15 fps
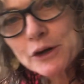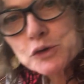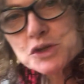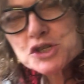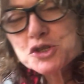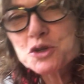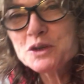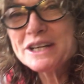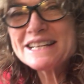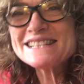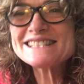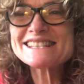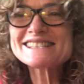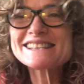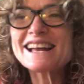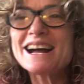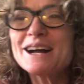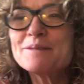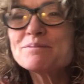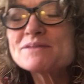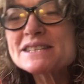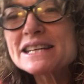students!
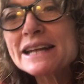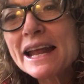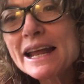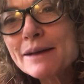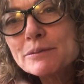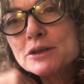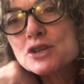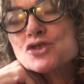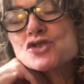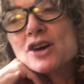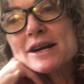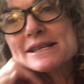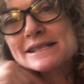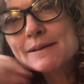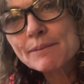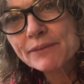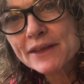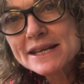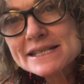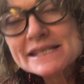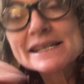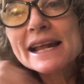Um, today I'm going to try
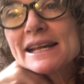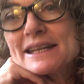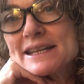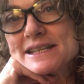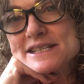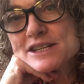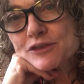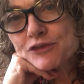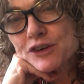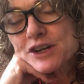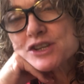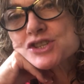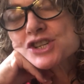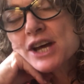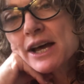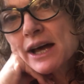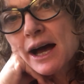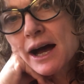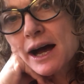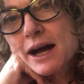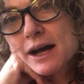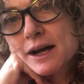something slightly different
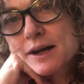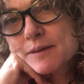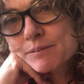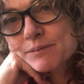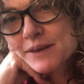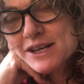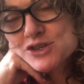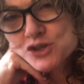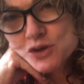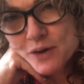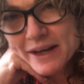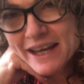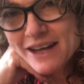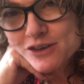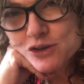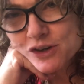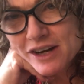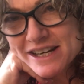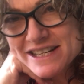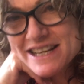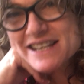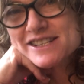because um, you know I get good
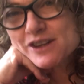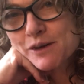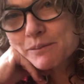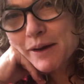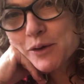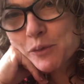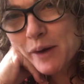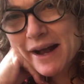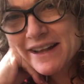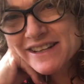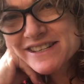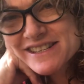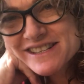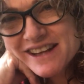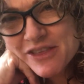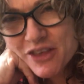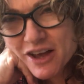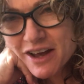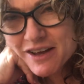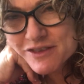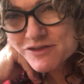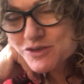ideas on my runs. I
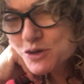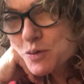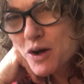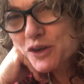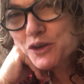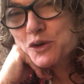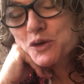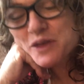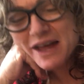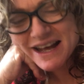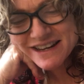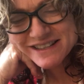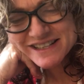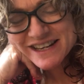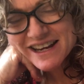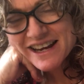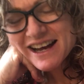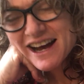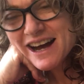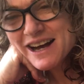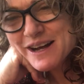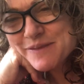think I've, you all know that.
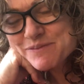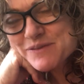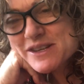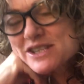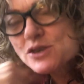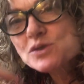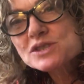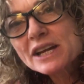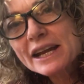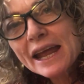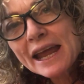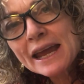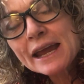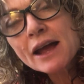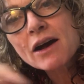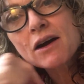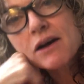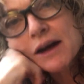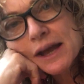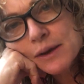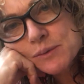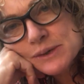Um, so today
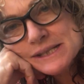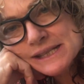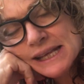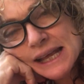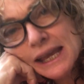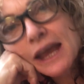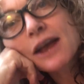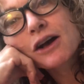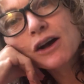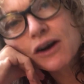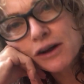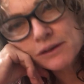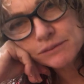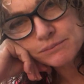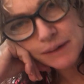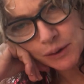I was thinking on